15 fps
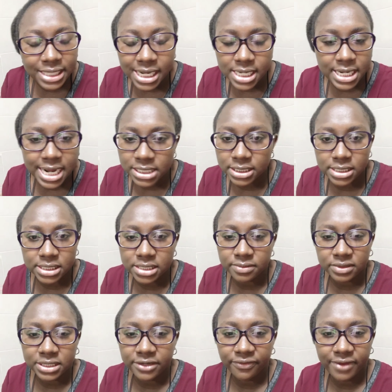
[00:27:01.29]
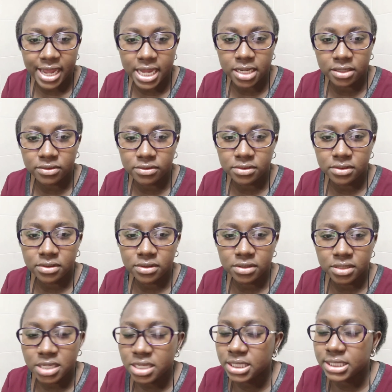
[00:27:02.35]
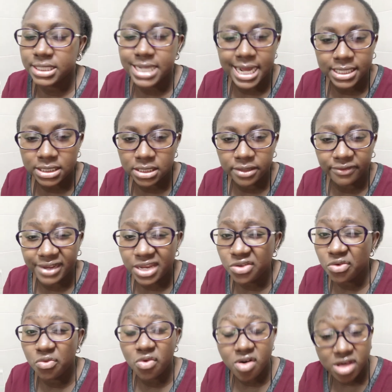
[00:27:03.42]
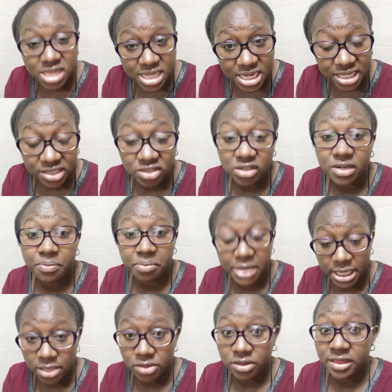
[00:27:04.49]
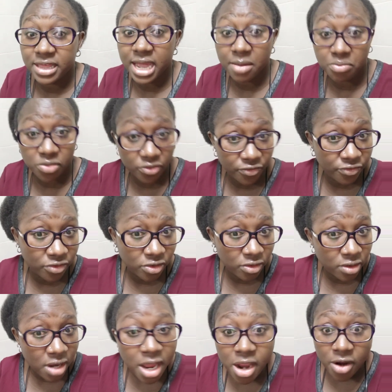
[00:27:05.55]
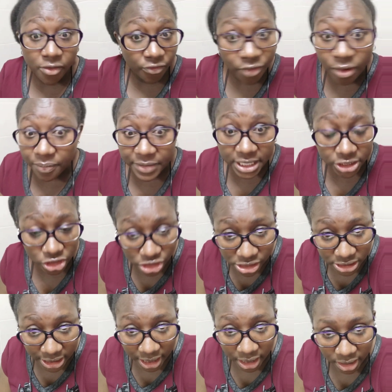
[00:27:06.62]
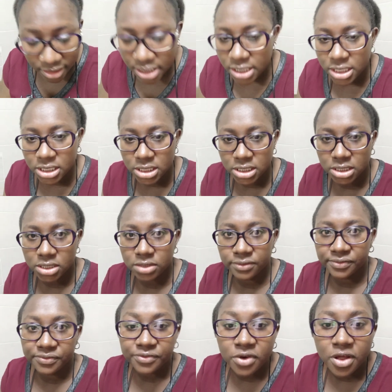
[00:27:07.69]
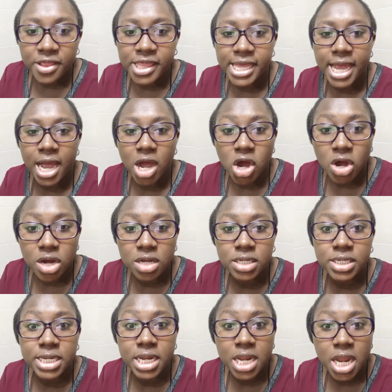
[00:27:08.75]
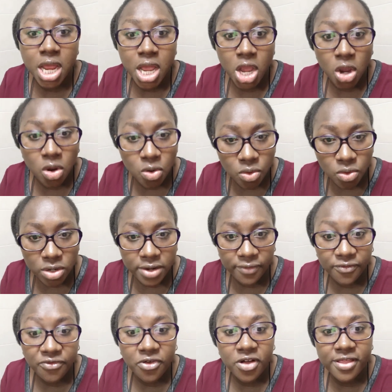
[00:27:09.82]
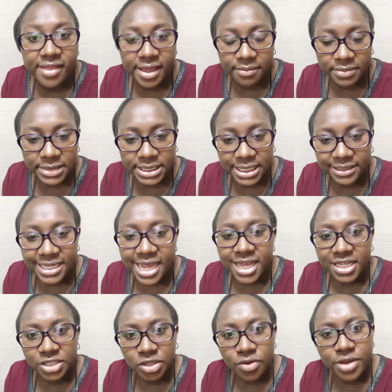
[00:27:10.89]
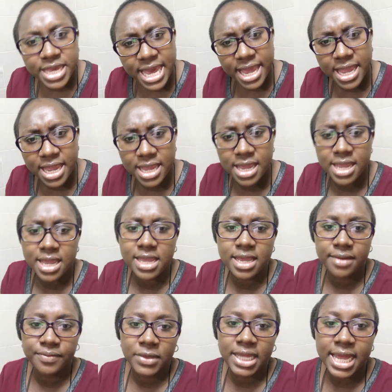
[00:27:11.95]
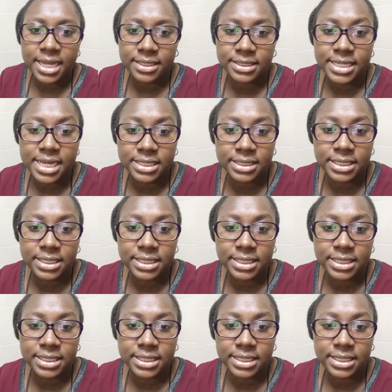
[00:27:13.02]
That doesn't define you. It doesn't define you. Worthy is not pegged on their approval from the cheater. They did it for their own good, for themselves. So yeah. Guys.